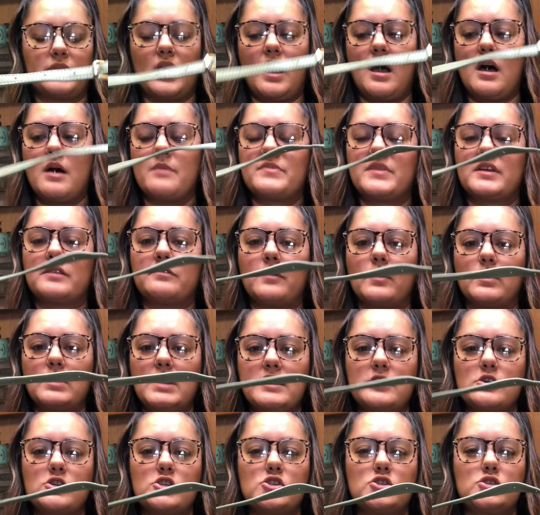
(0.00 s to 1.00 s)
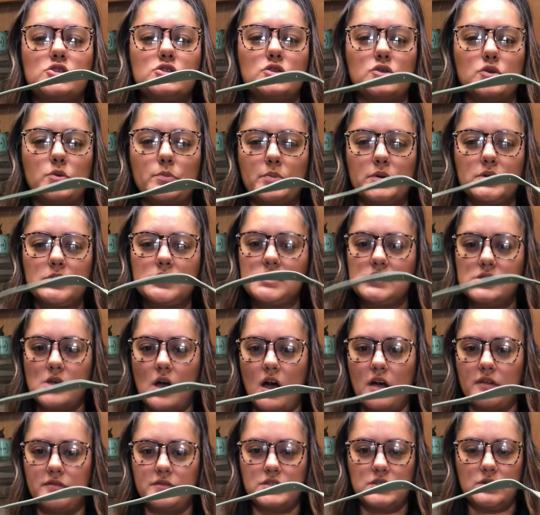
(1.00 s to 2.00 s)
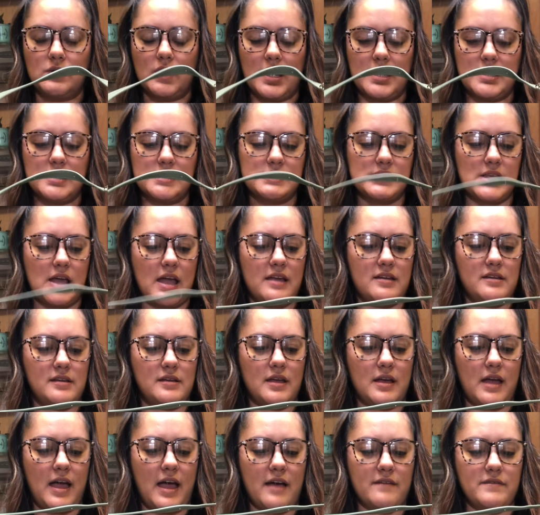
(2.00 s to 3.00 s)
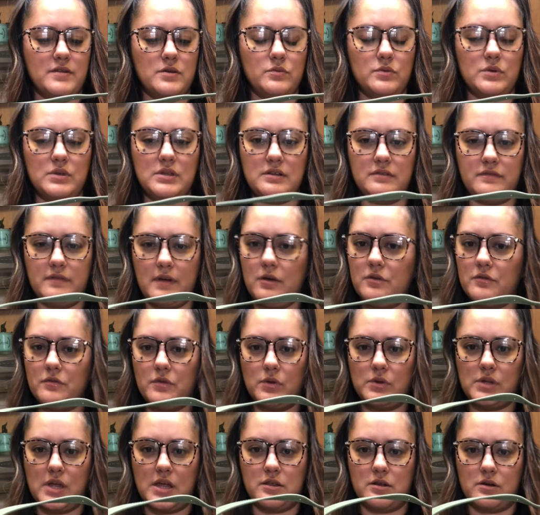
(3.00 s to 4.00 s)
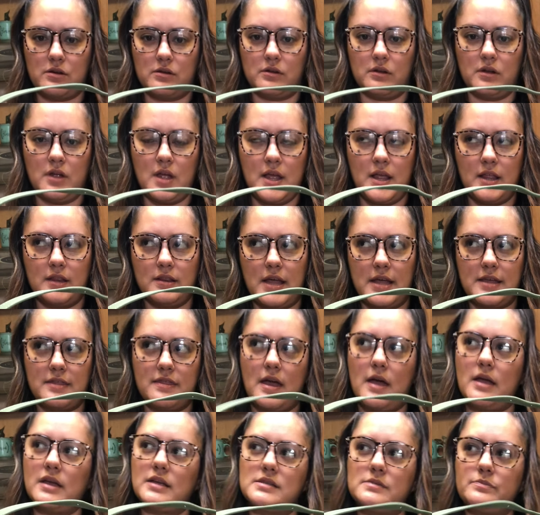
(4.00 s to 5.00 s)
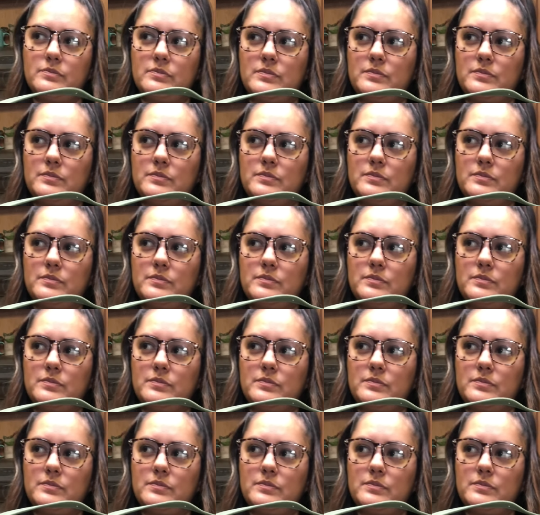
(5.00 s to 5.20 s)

Um, the faux leather is super soft, you guys. I haven't really felt faux leather like that.